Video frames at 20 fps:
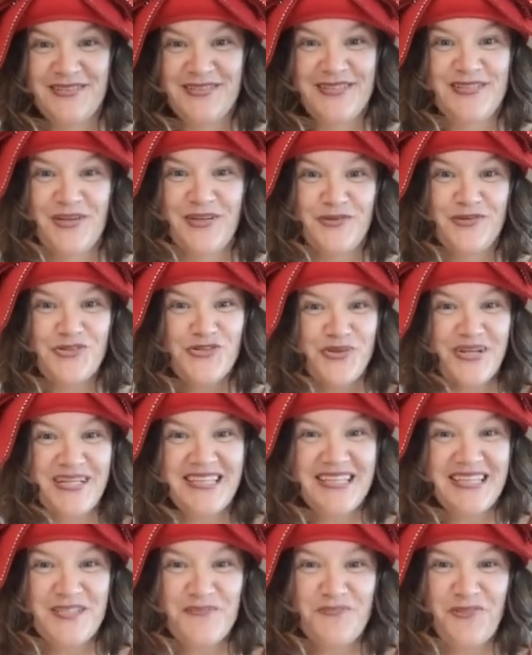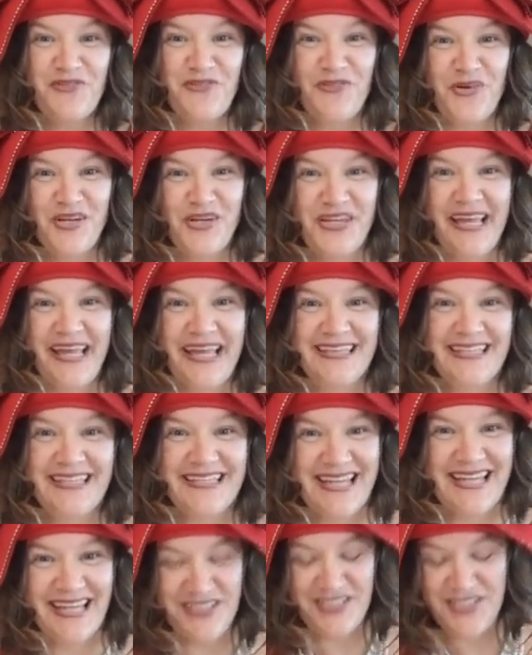So drink this before you hit the
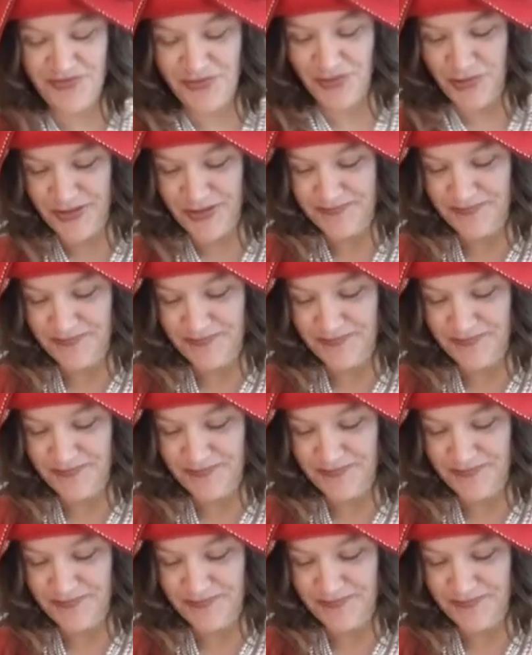dance floor.